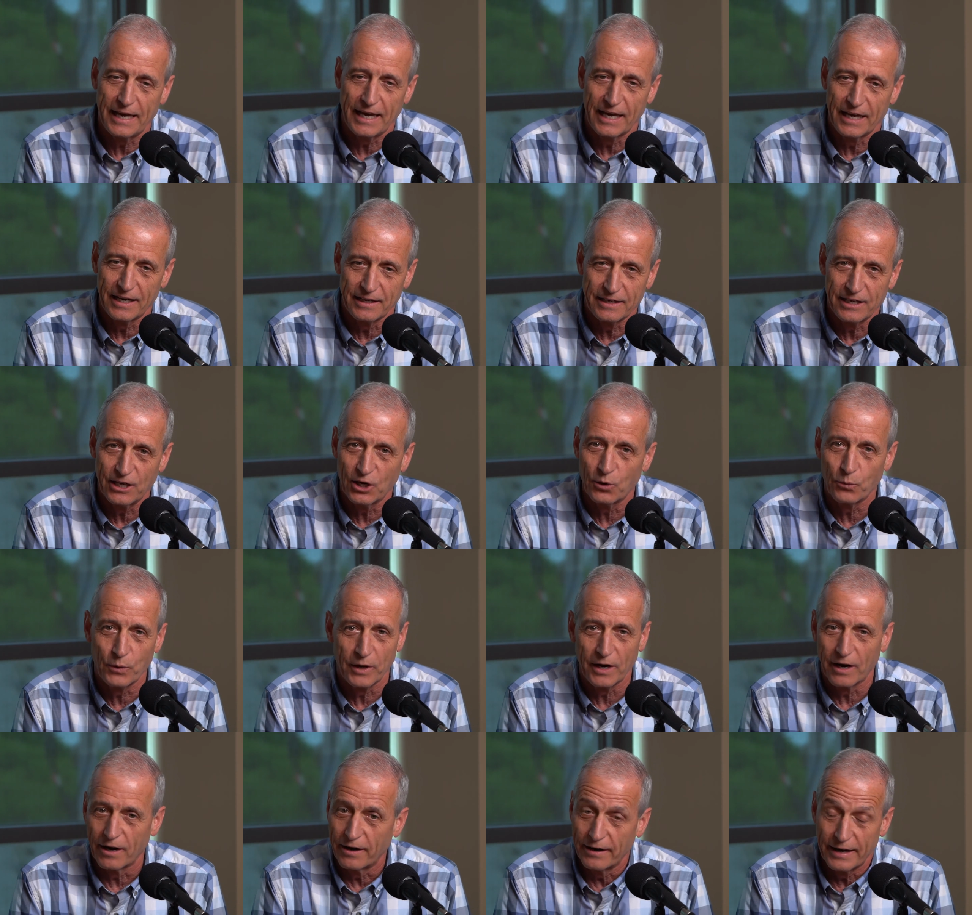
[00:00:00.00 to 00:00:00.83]
And here
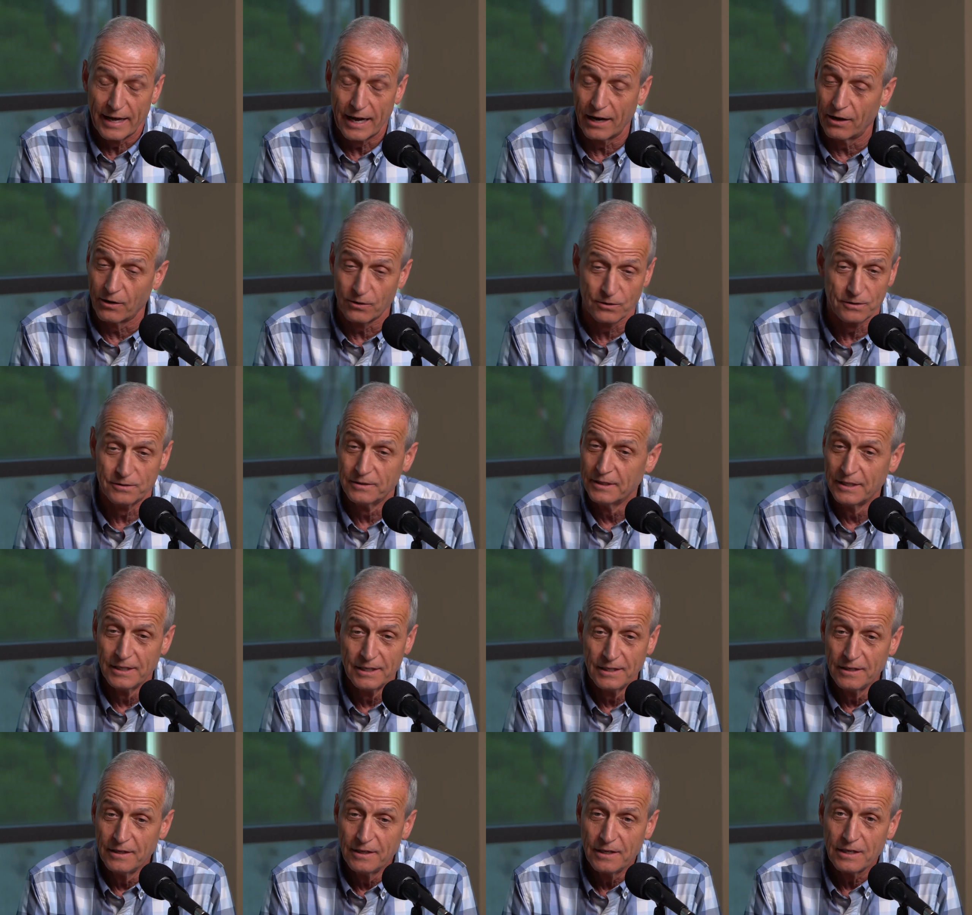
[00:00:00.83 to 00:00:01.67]
we are now,
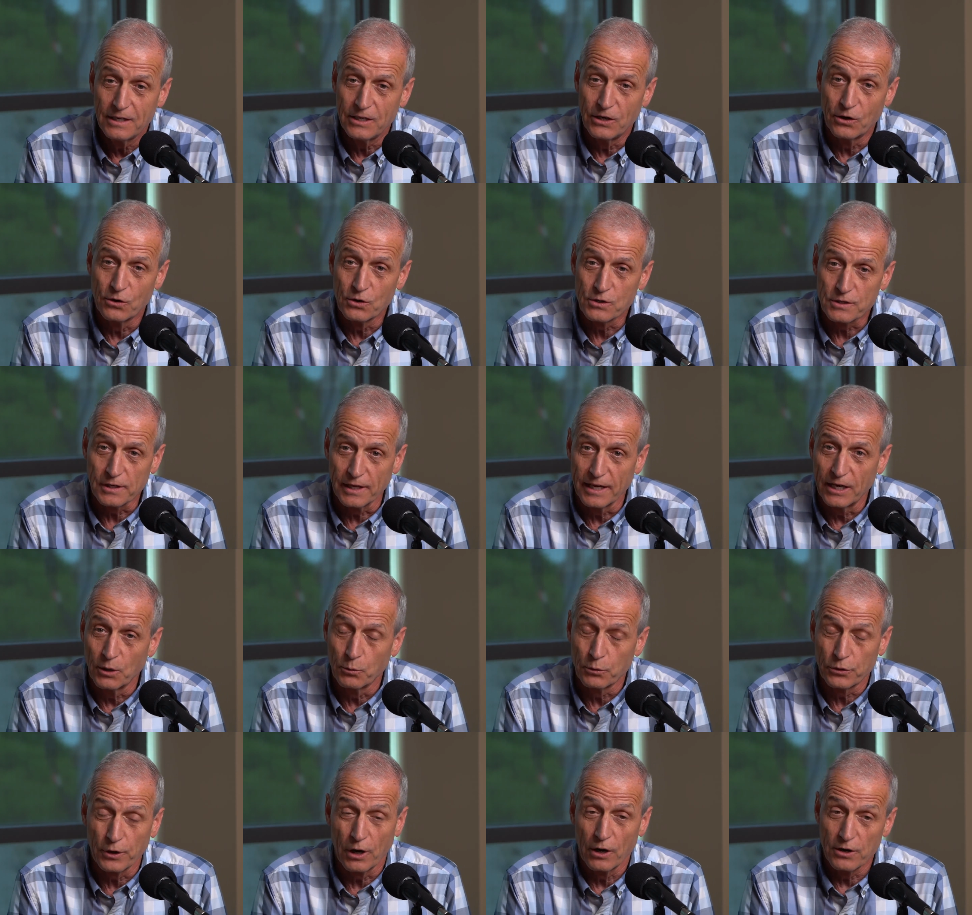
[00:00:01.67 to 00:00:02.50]
years
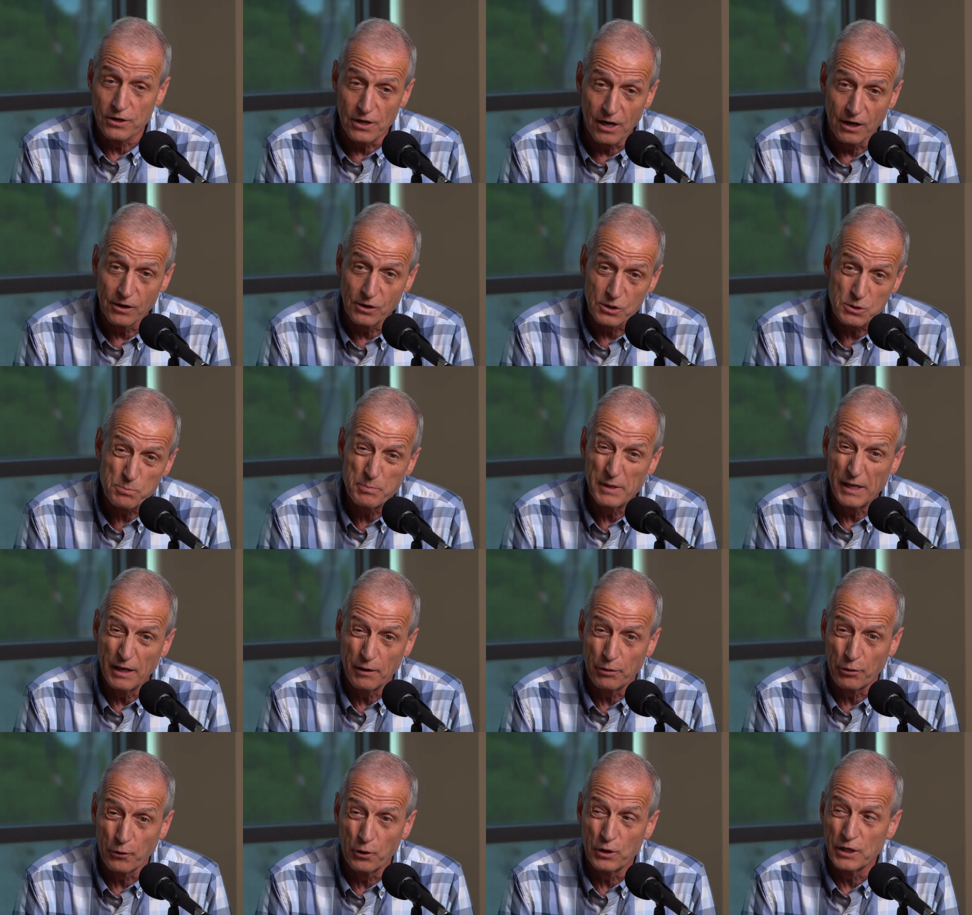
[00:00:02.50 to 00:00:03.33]
later, with our youngest
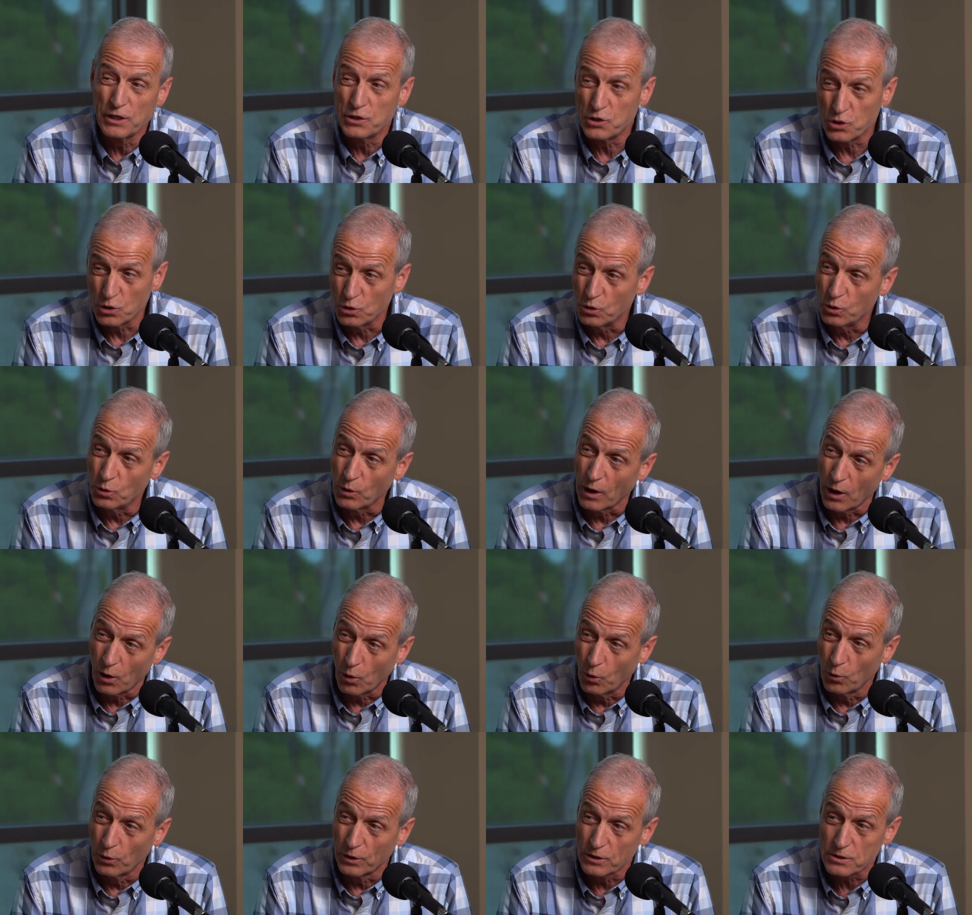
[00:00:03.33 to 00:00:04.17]
being 32. Our
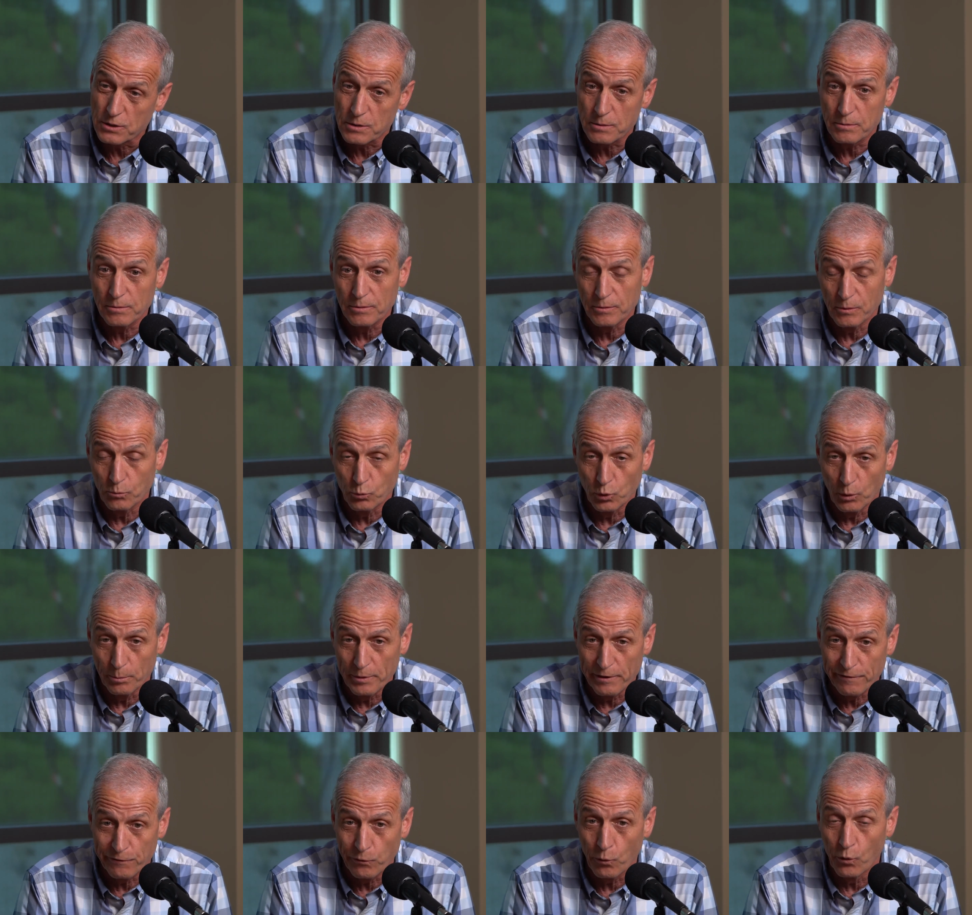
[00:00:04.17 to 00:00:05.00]
oldest will
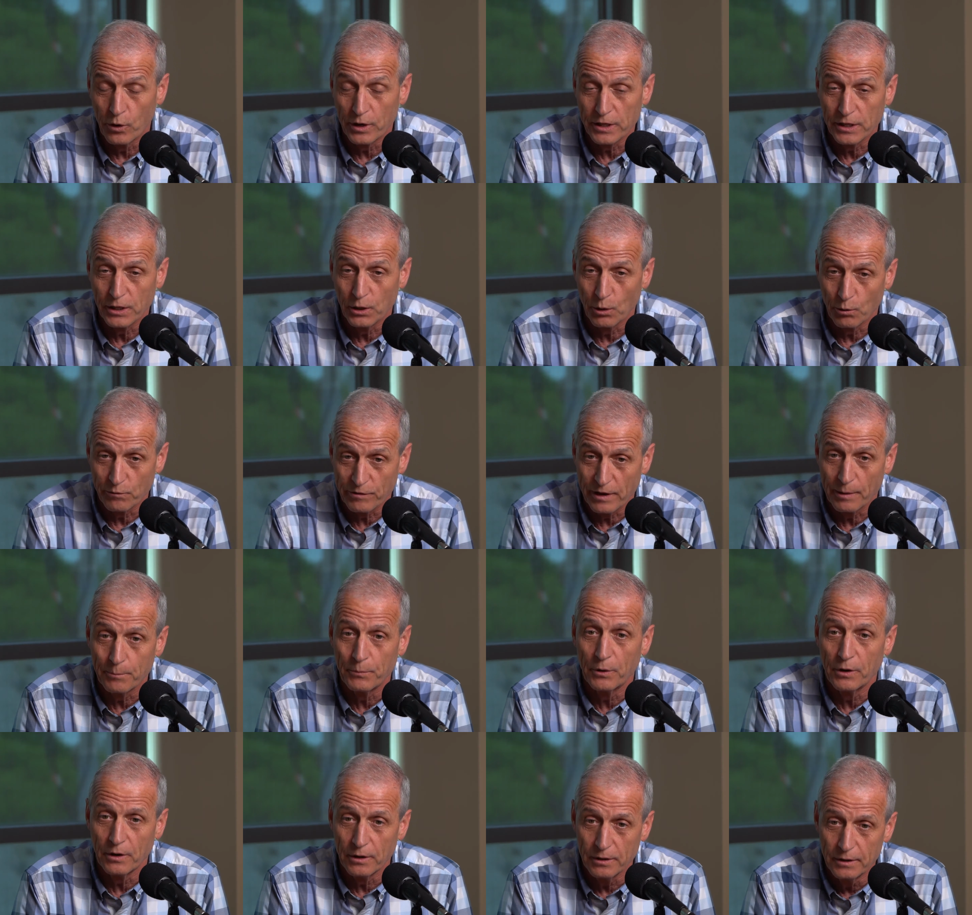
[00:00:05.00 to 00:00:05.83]
be 40 in
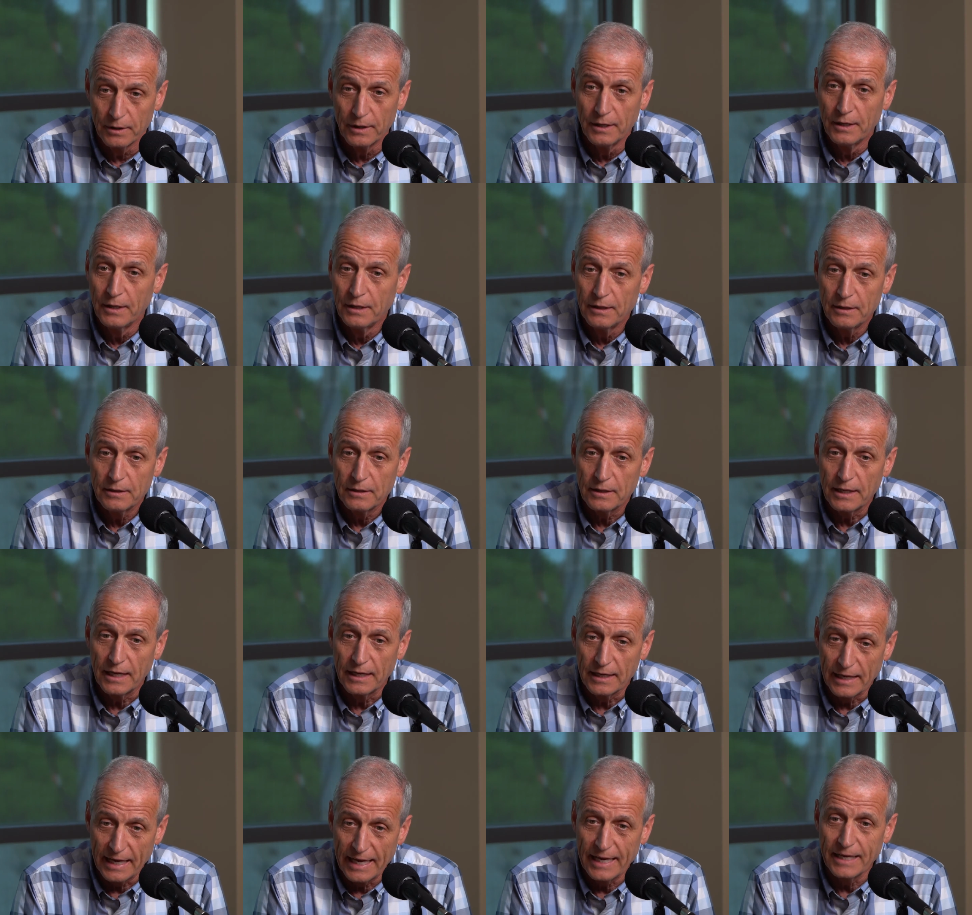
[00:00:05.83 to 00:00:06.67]
November,
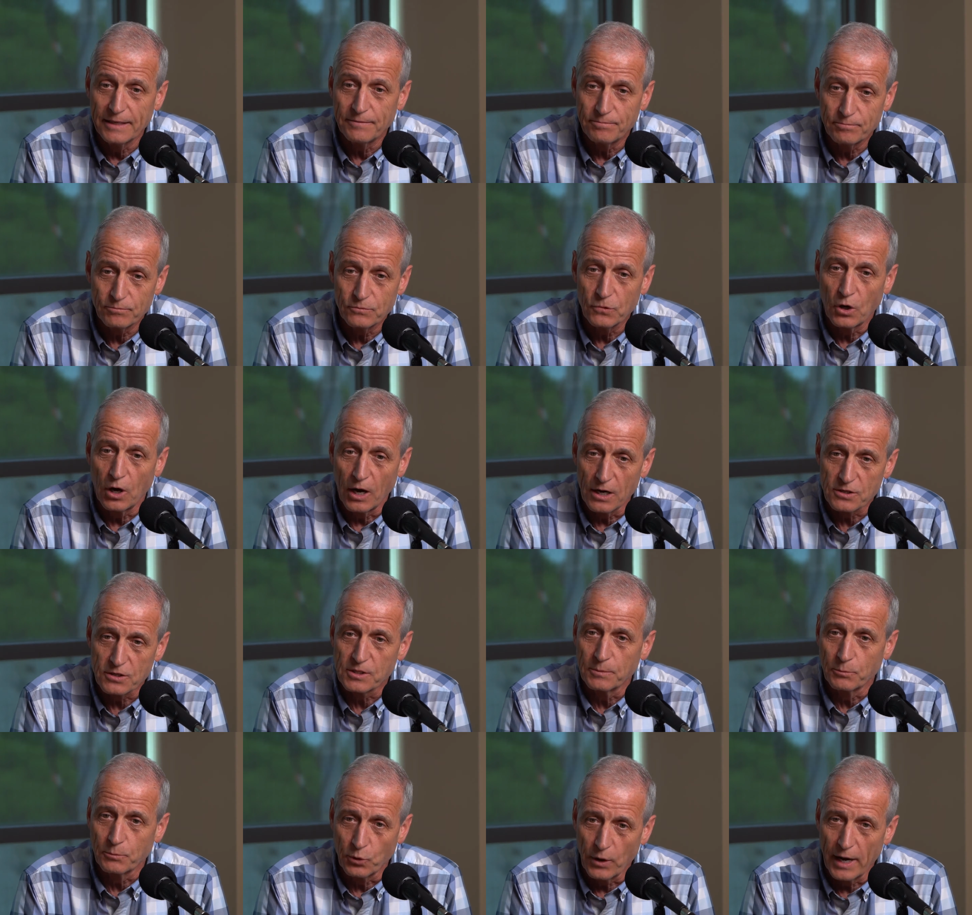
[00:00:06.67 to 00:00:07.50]
and 8
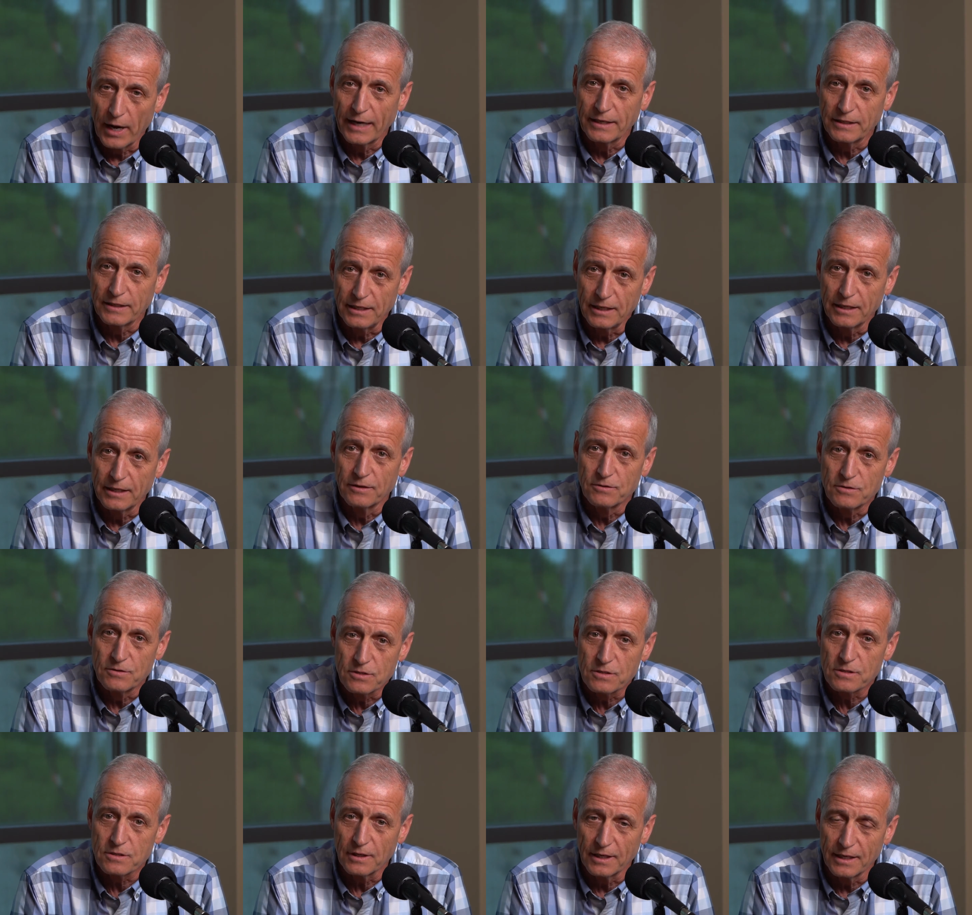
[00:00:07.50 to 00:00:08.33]
awesome
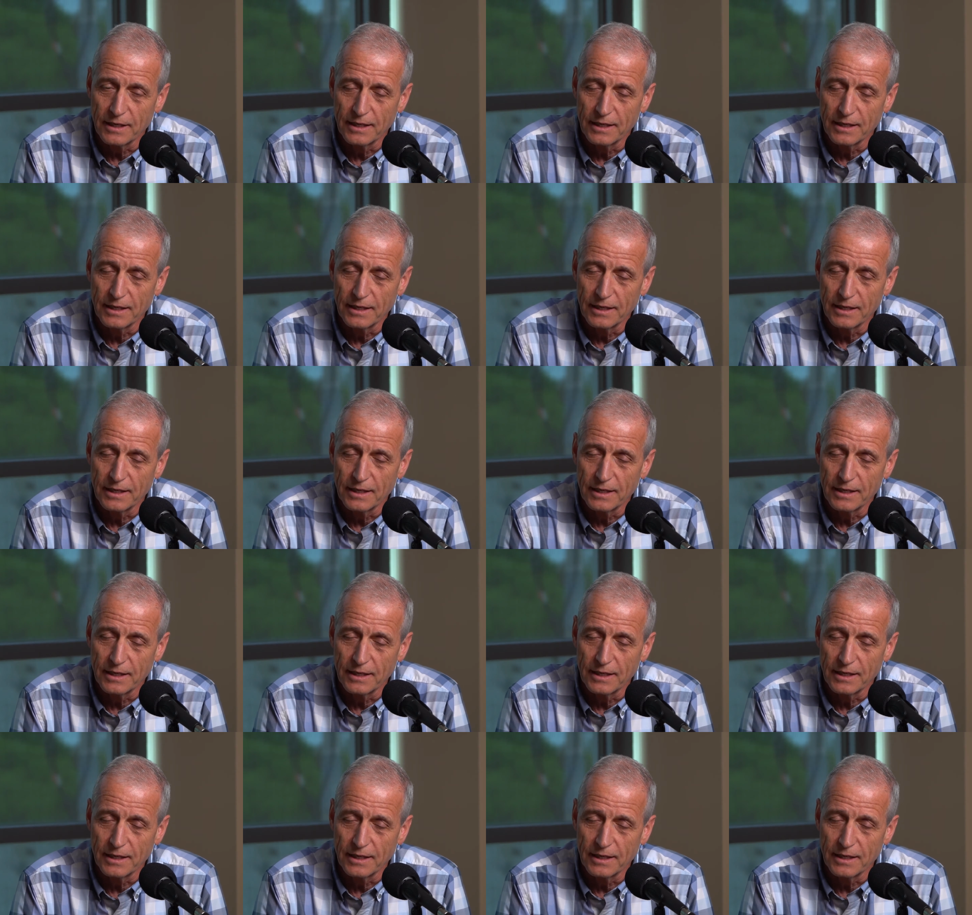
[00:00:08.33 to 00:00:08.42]
grandkids.